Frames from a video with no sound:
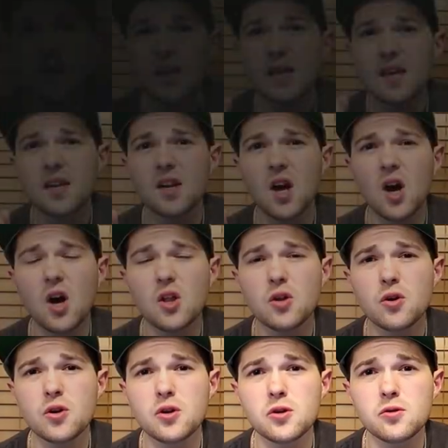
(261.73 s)
In
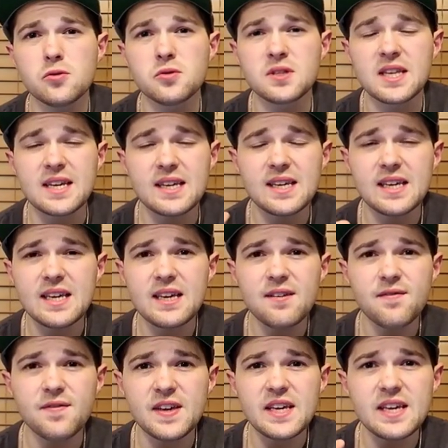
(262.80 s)
other news, the
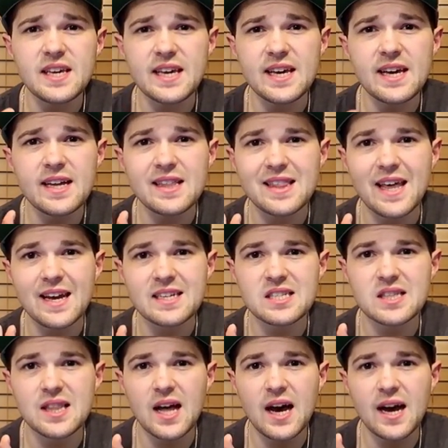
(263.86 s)
EV ELX
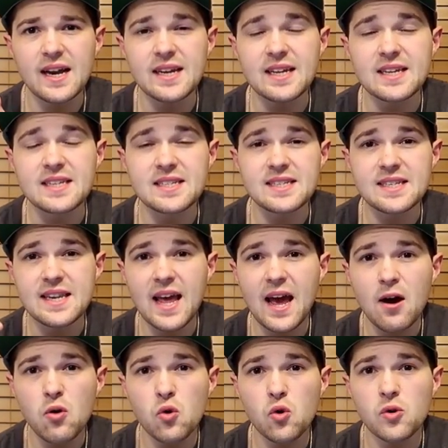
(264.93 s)
line is
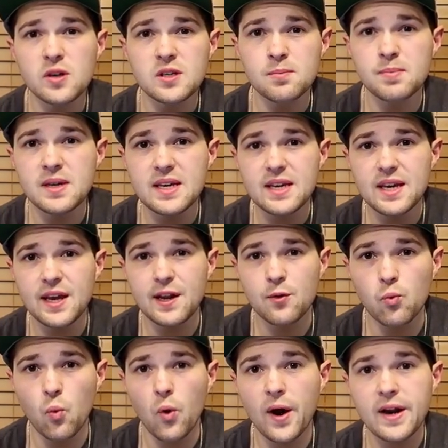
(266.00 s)
now going to be
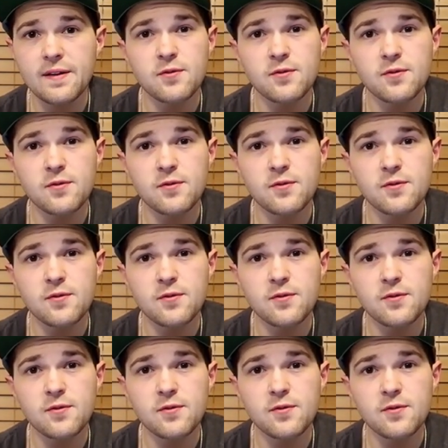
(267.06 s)
in white.